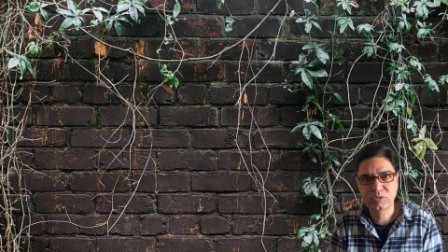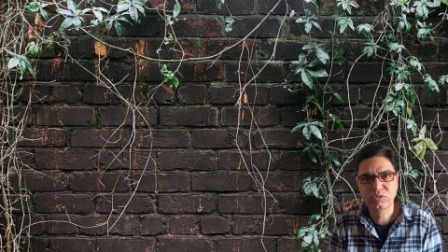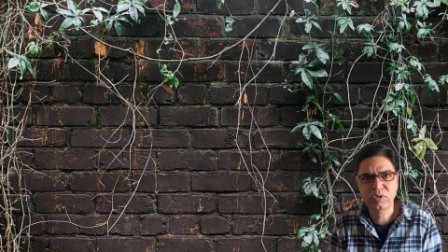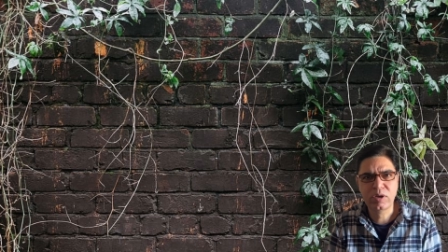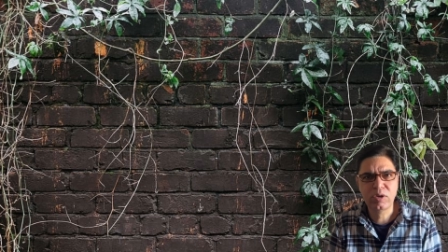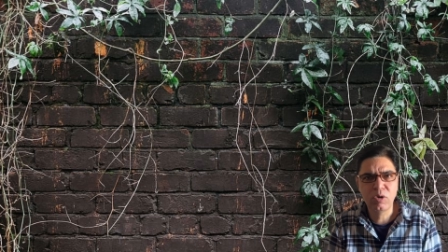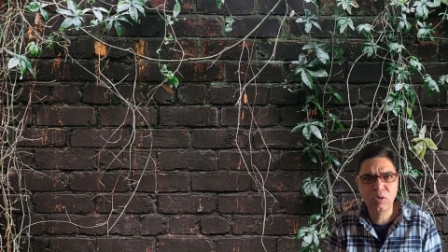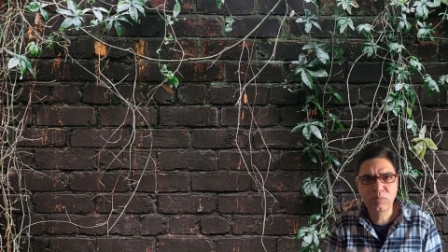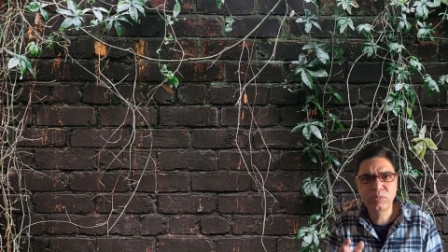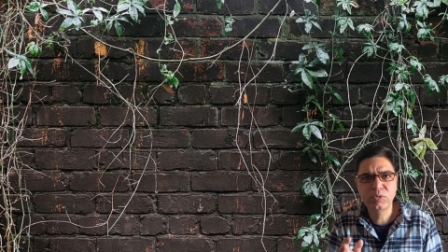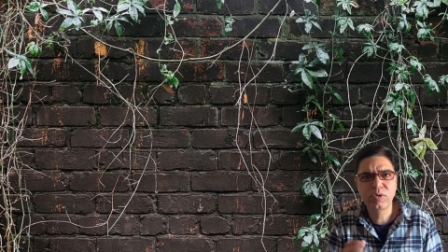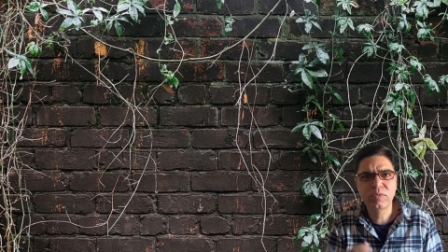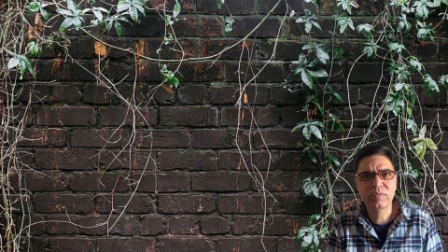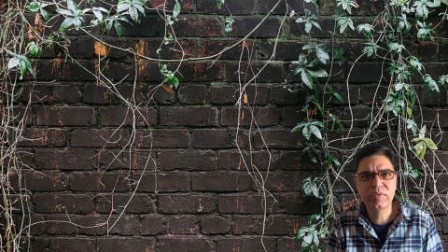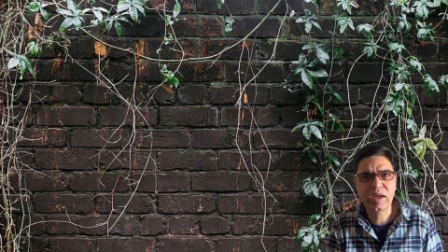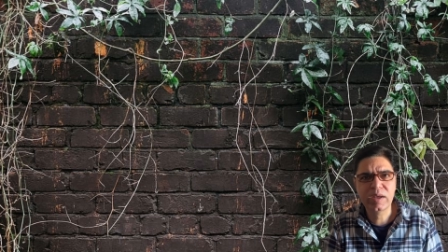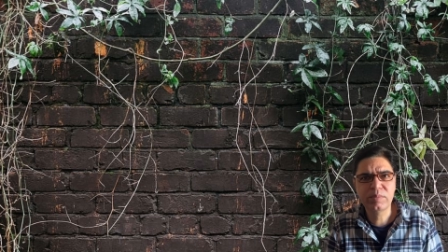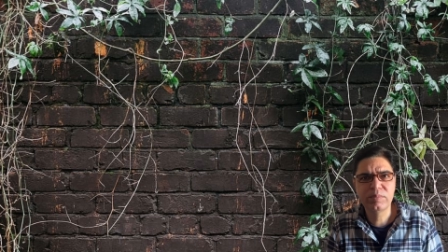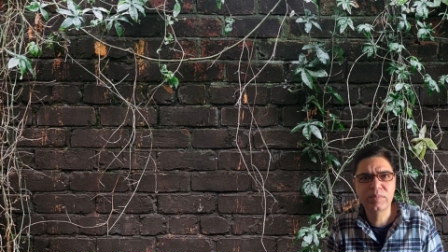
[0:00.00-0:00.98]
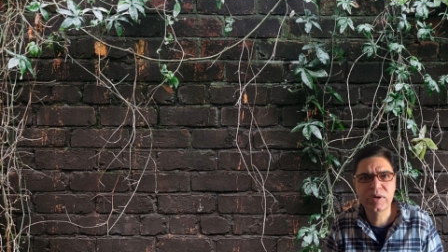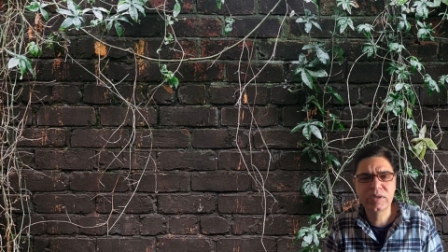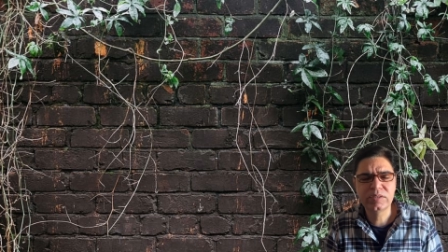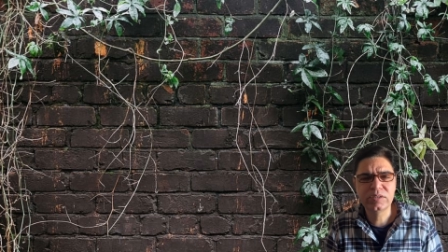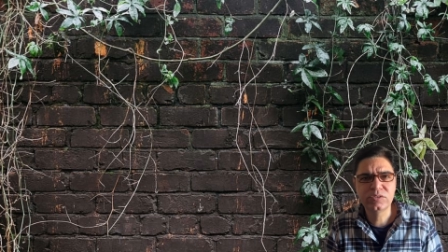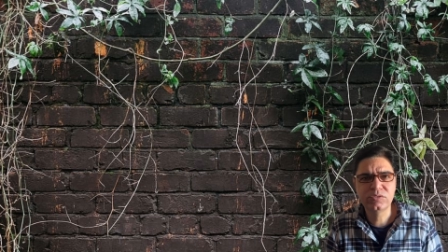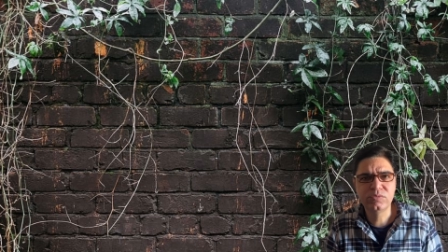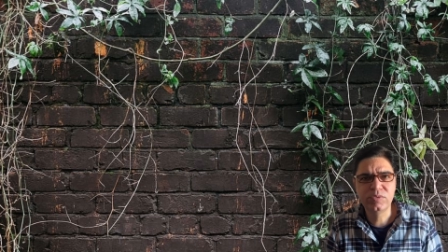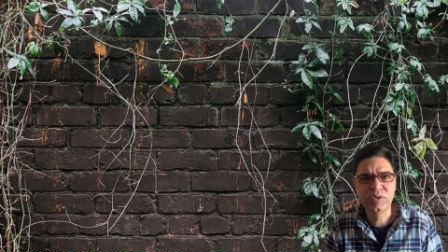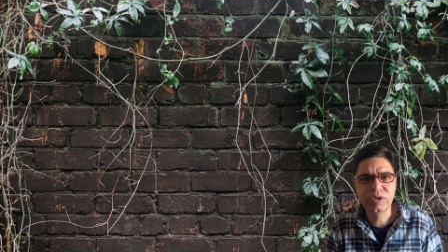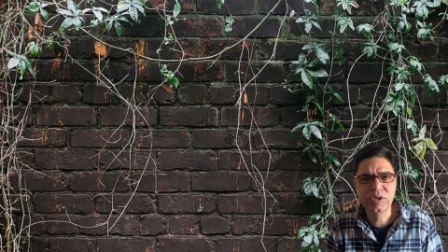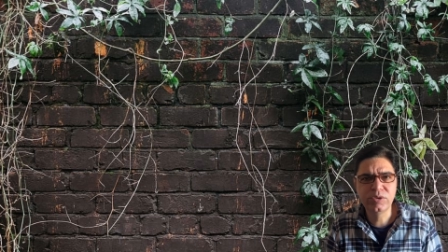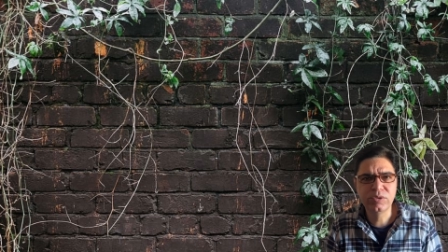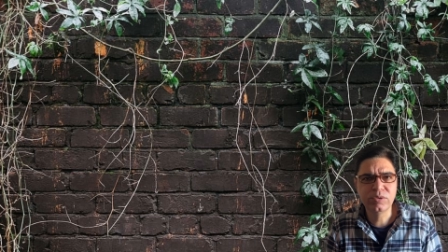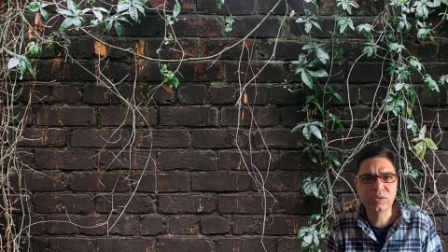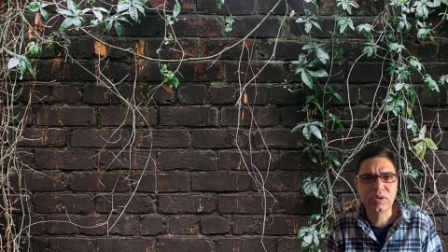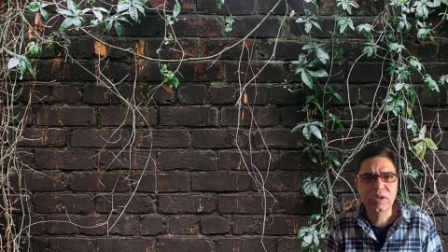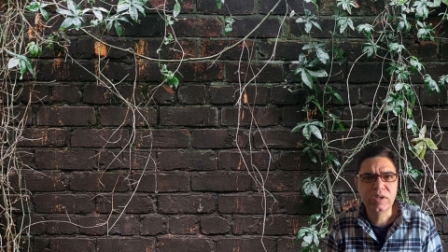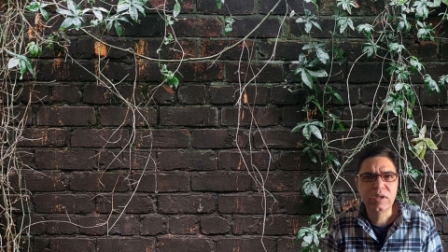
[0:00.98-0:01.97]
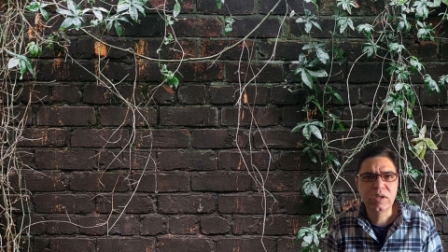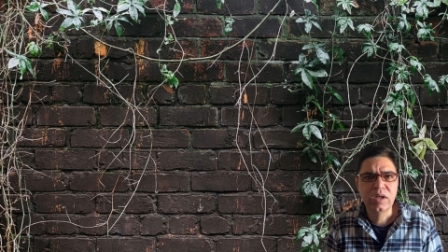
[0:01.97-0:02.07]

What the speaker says: So I hope you have liked this video.